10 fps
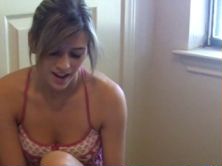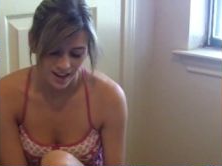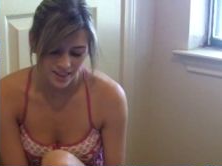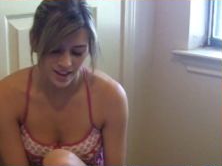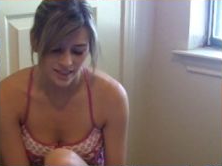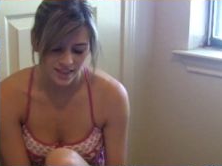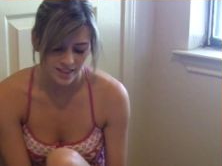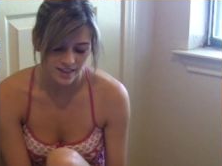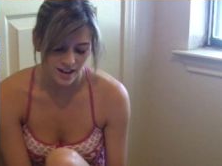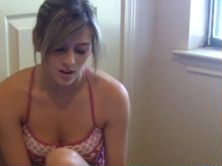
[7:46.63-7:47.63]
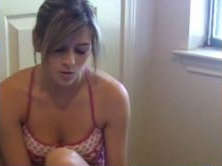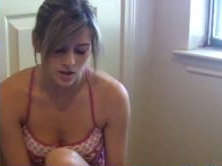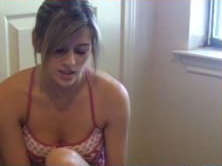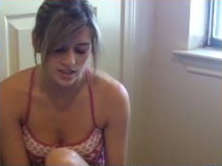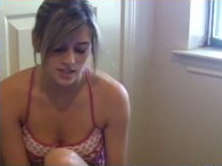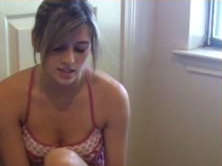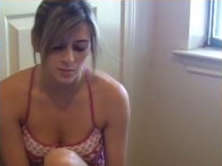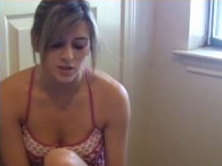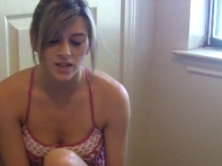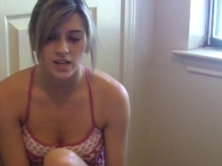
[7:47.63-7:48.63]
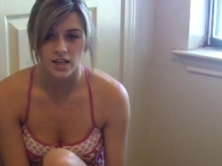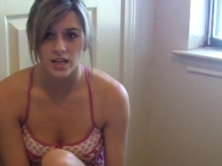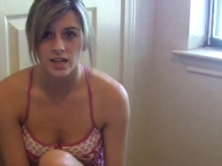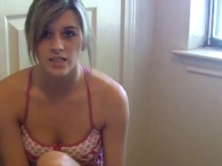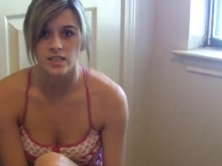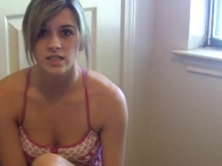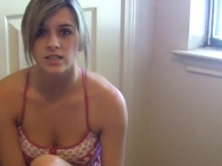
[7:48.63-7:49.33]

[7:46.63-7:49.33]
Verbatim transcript: And then I watch Simply Alise.